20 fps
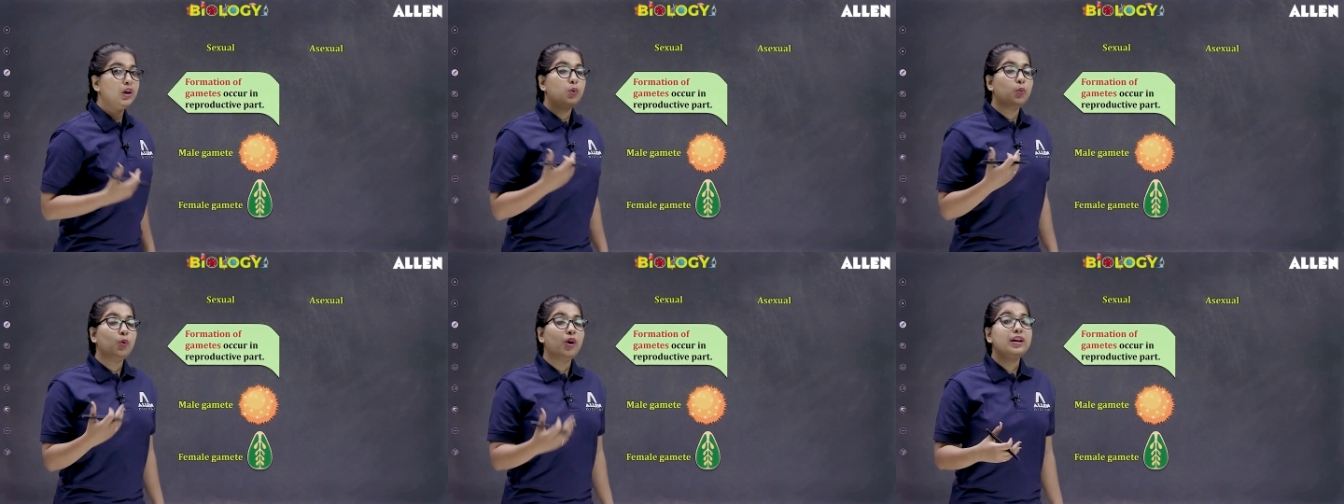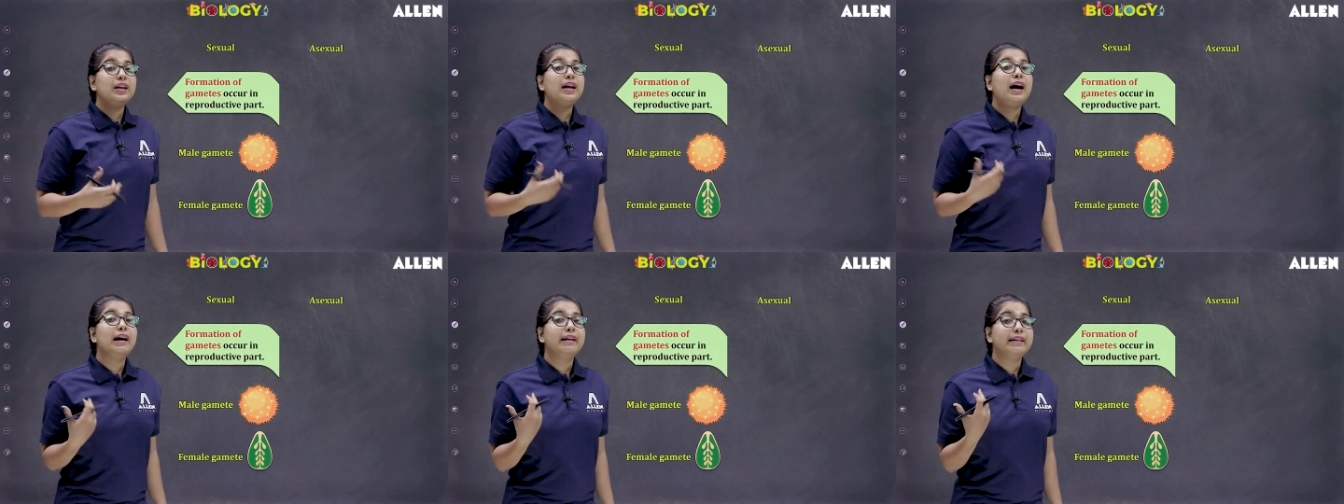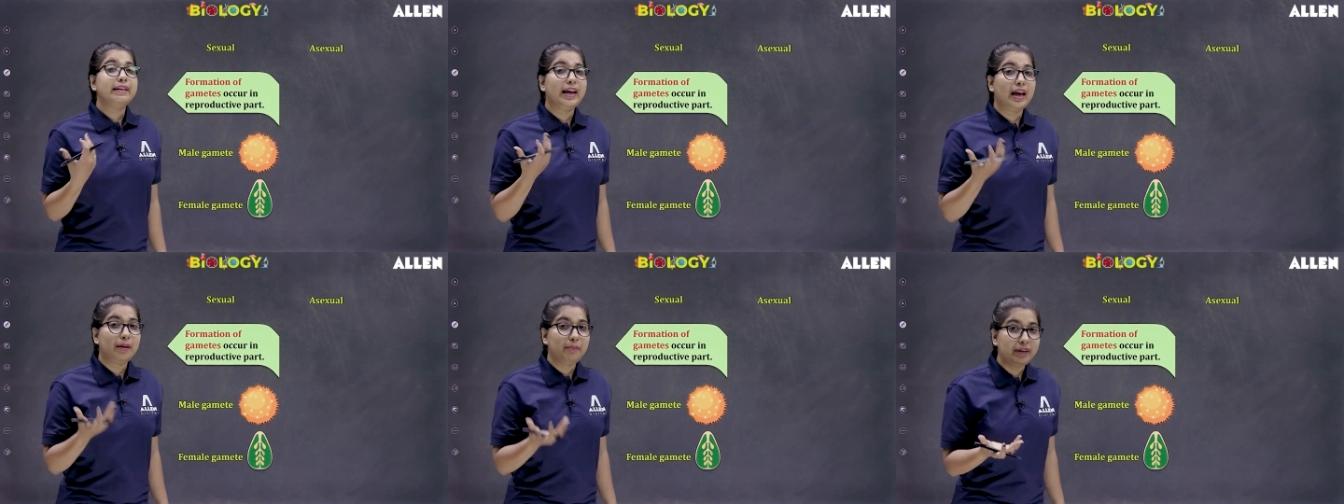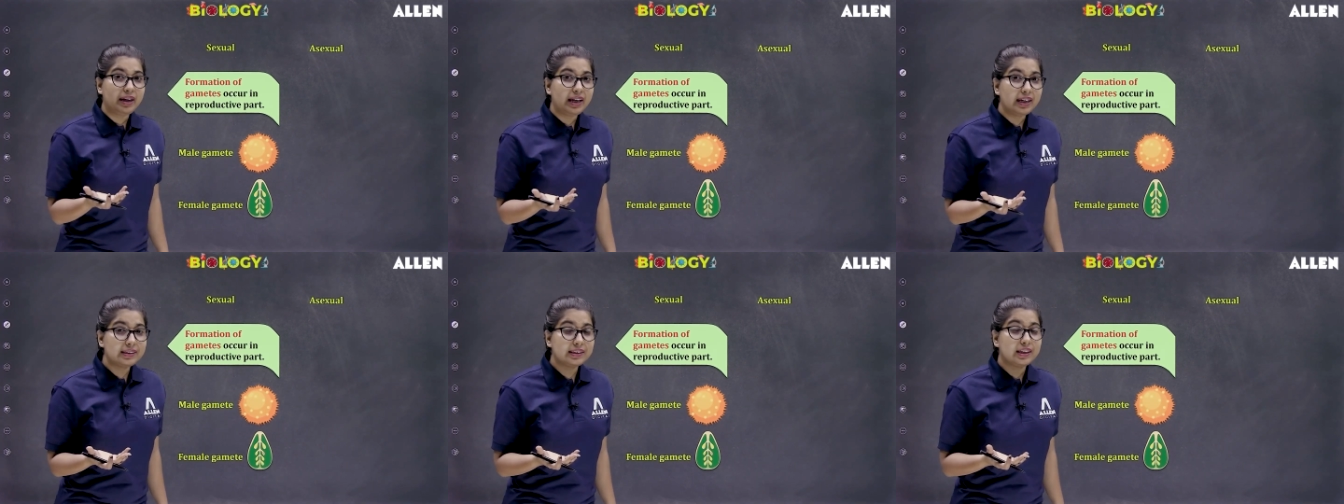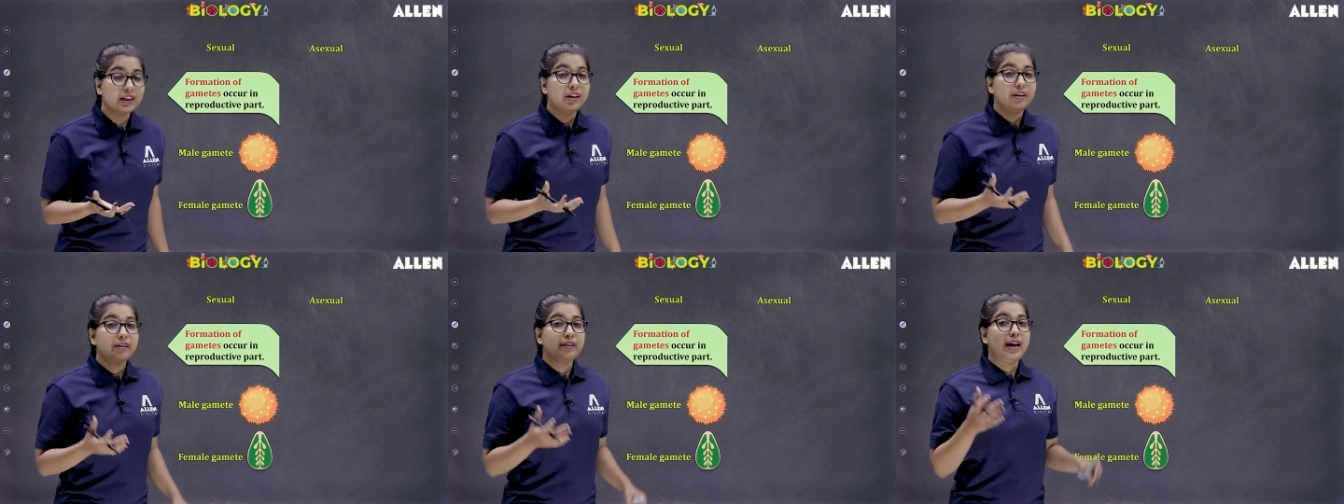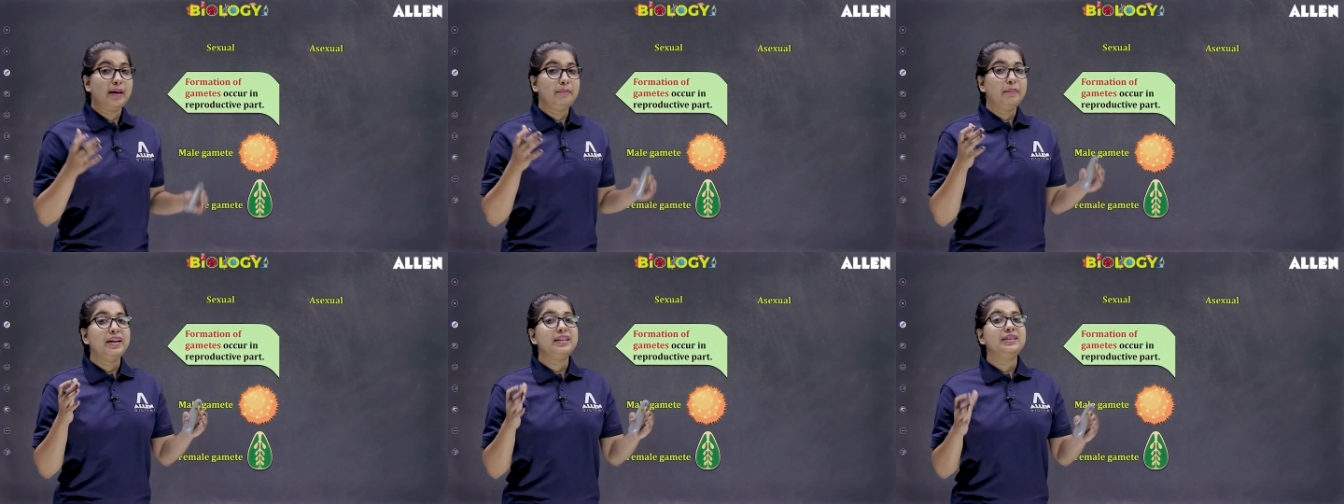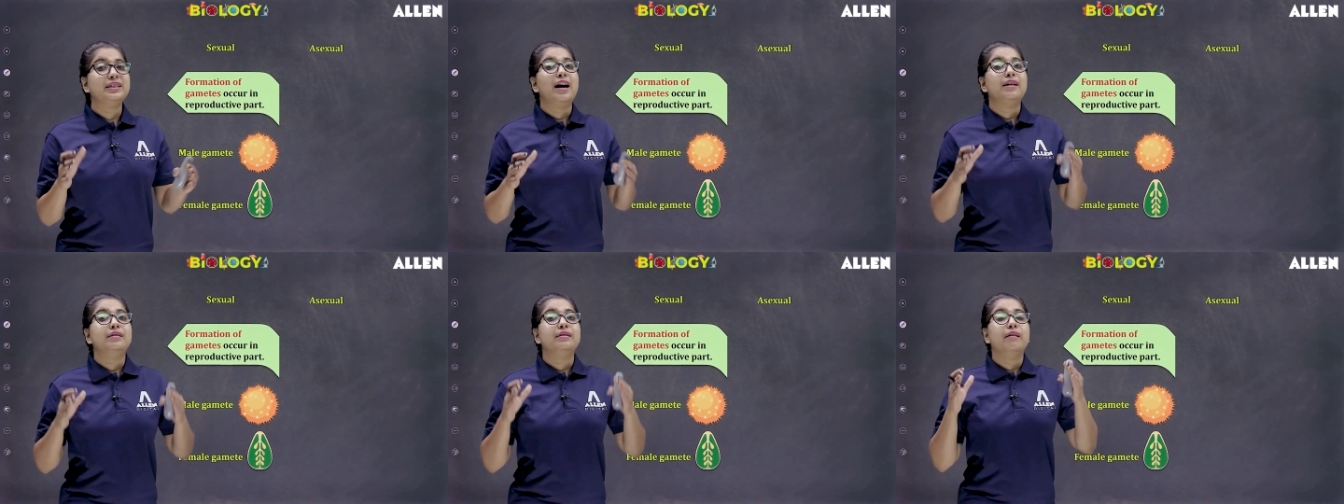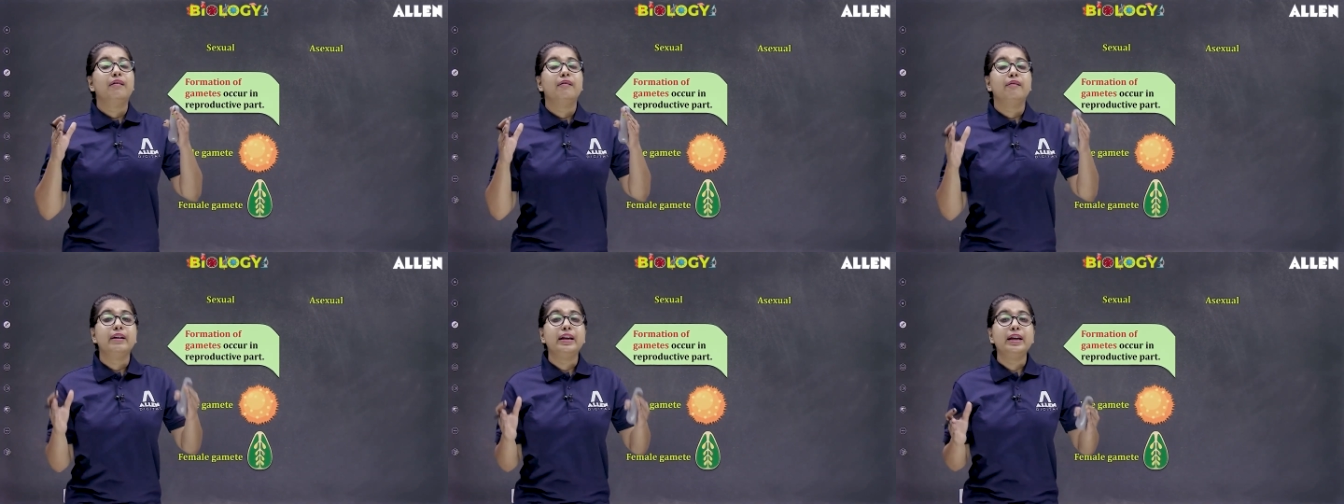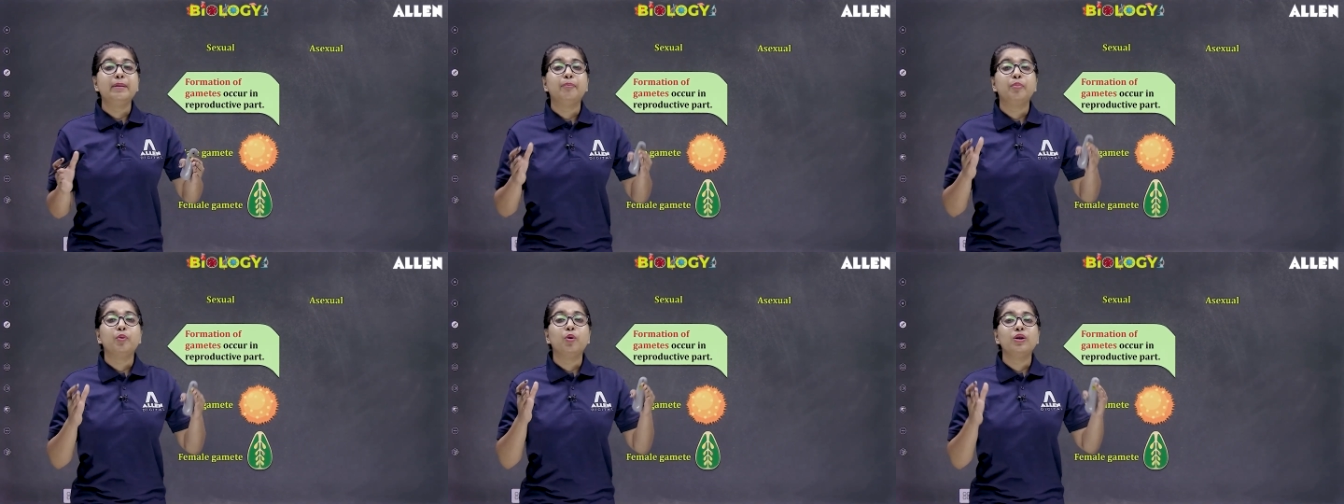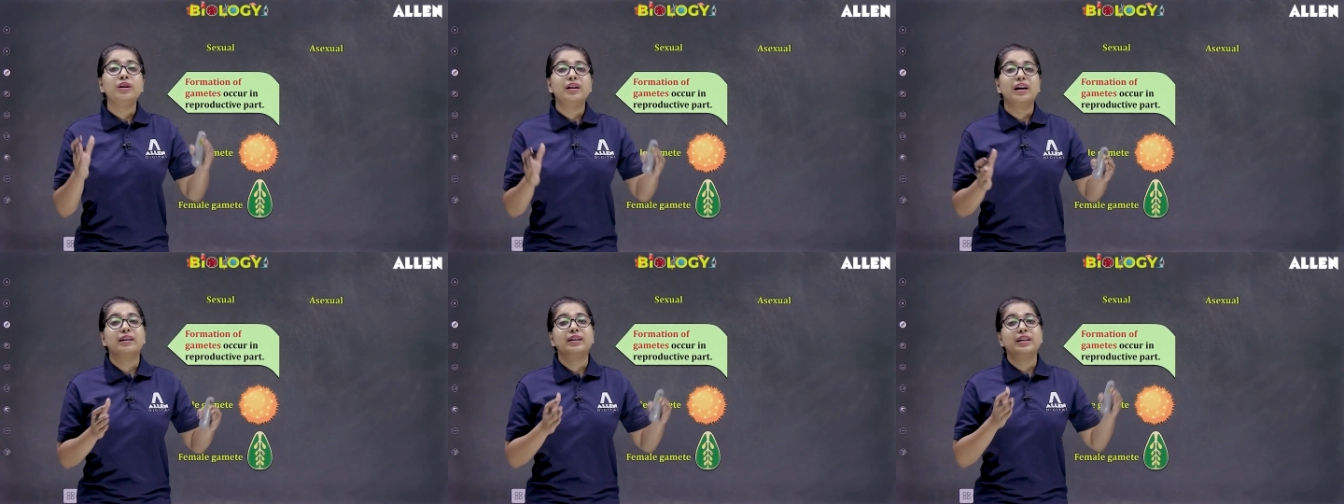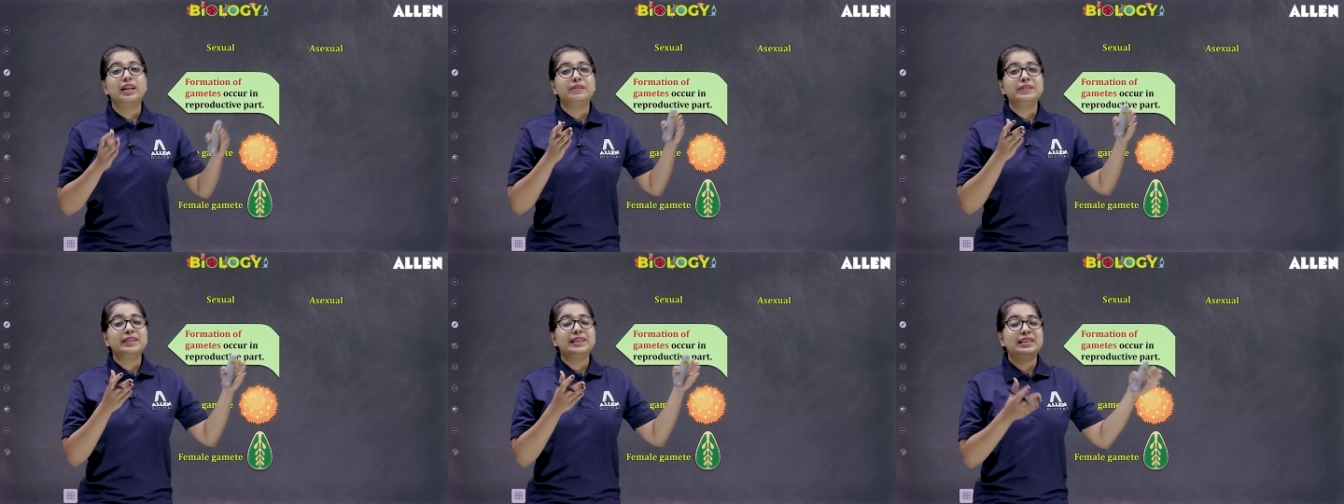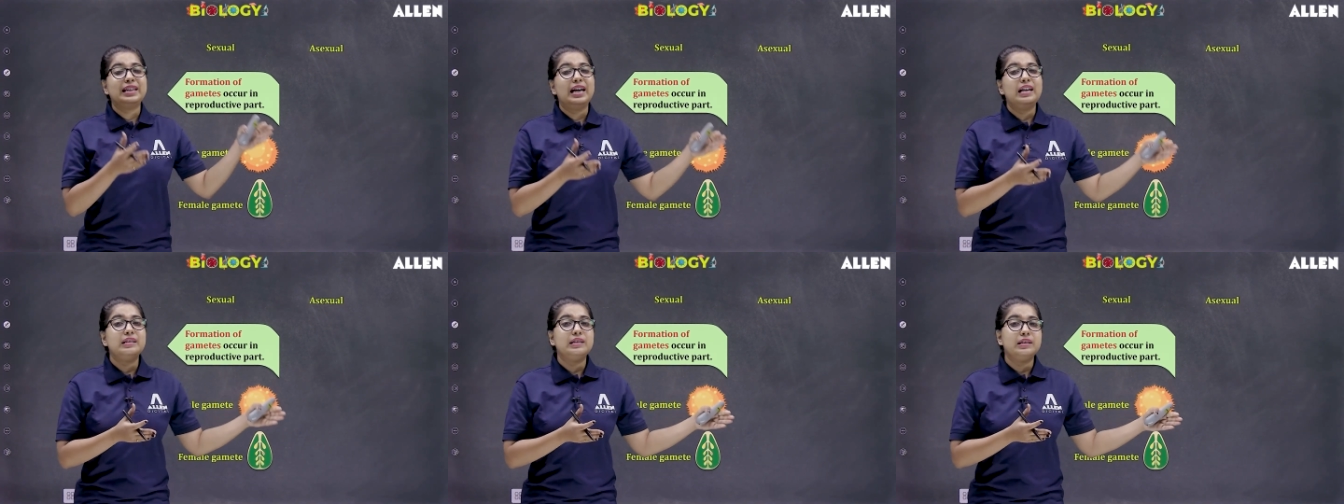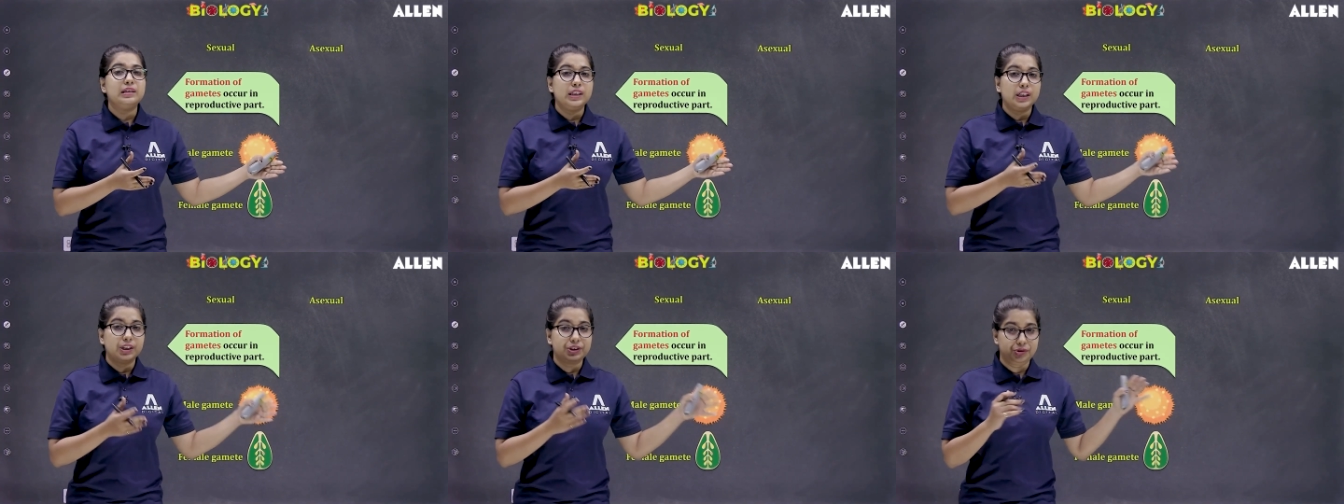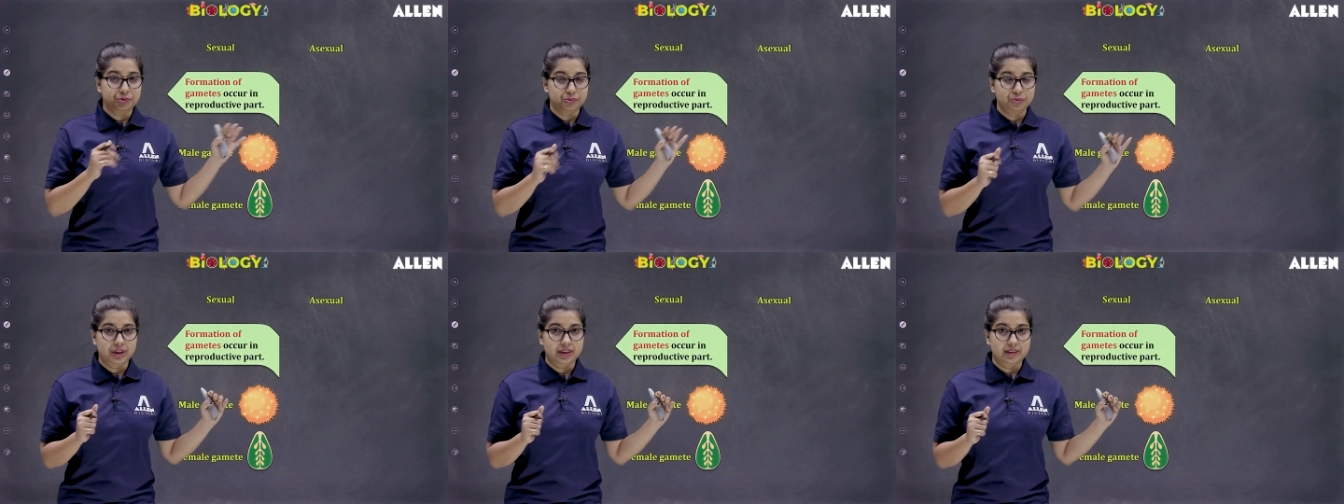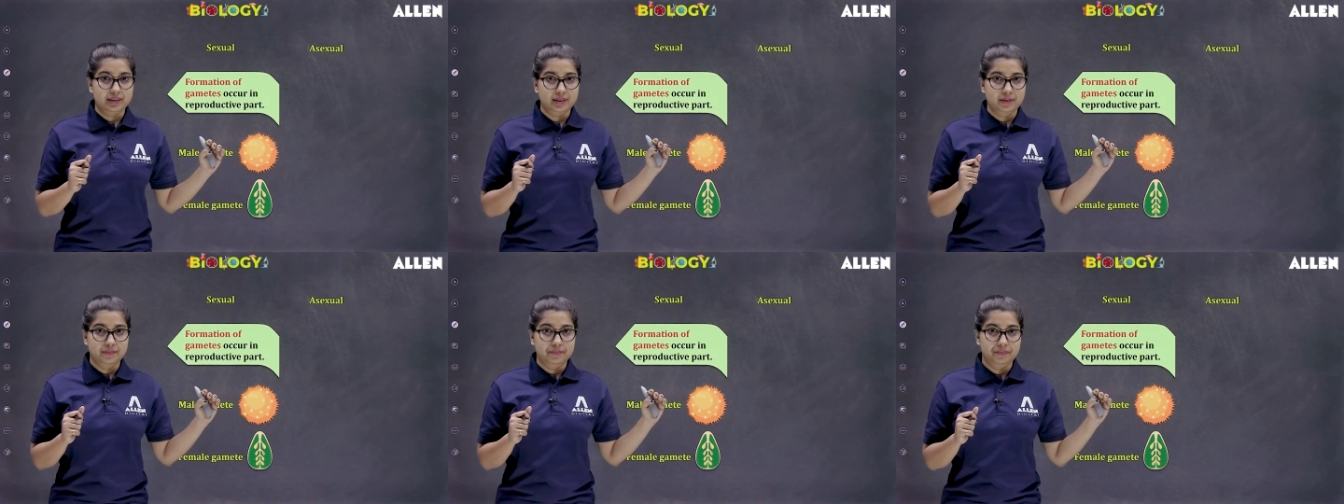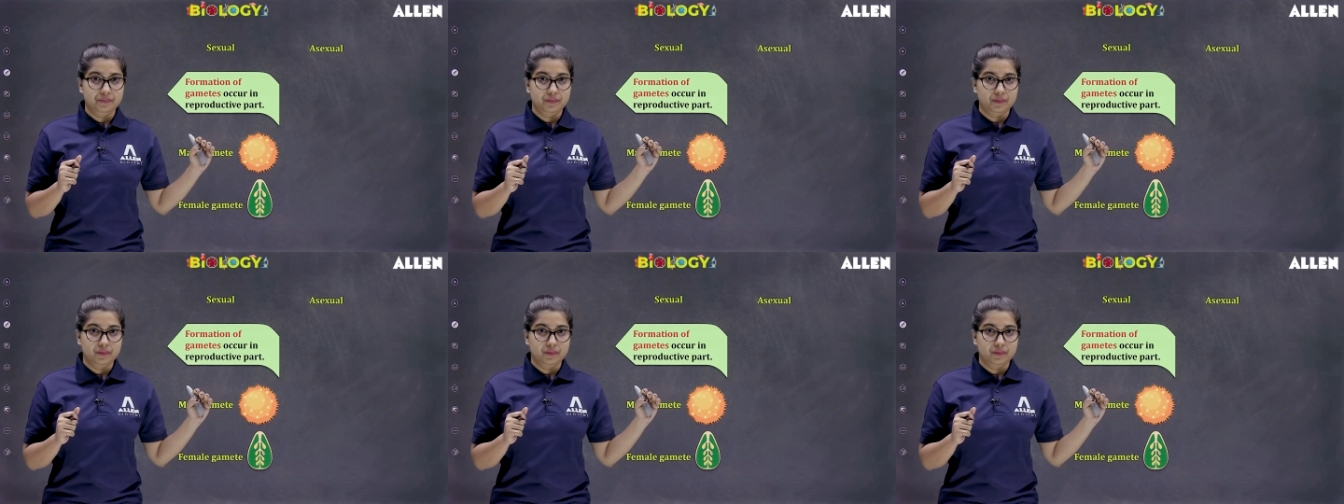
What are gametes? Gametes are the reproductive cells, dear students.